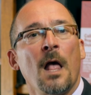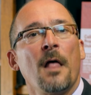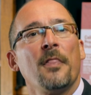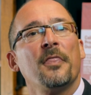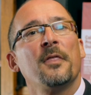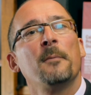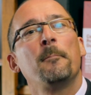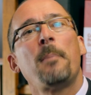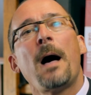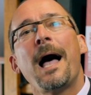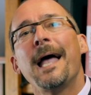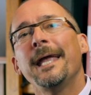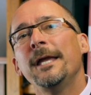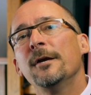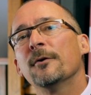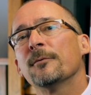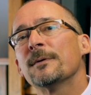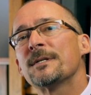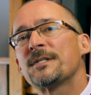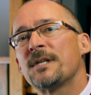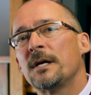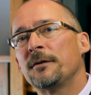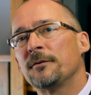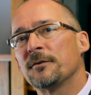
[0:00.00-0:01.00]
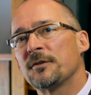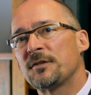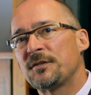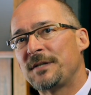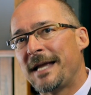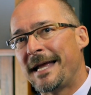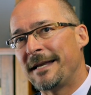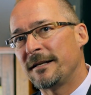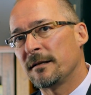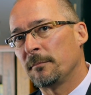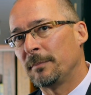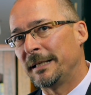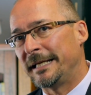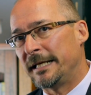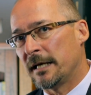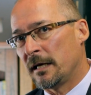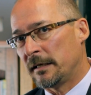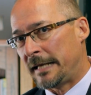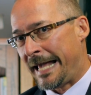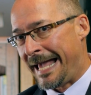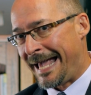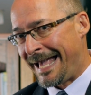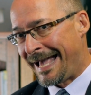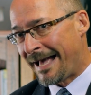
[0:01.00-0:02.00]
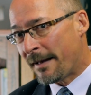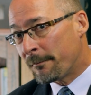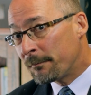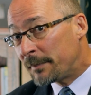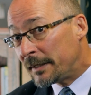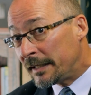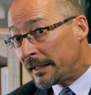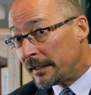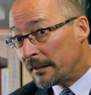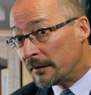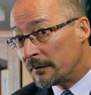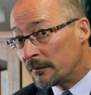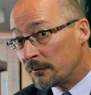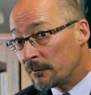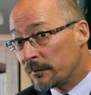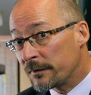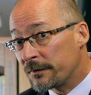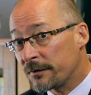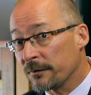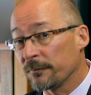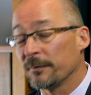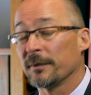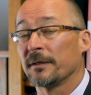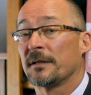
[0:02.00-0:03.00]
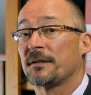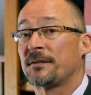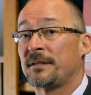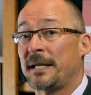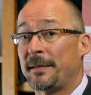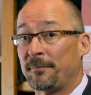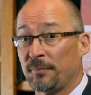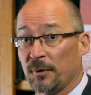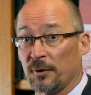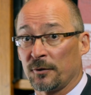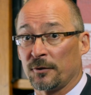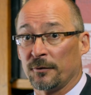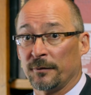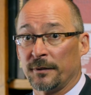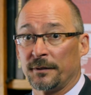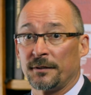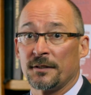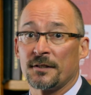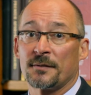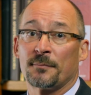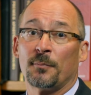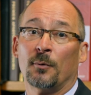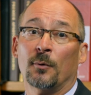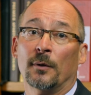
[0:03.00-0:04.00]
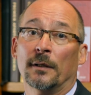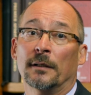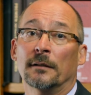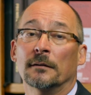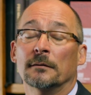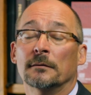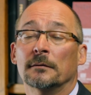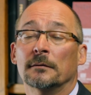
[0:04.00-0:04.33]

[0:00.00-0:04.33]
The buyer is understandably unhappy with the real estate broker at this point,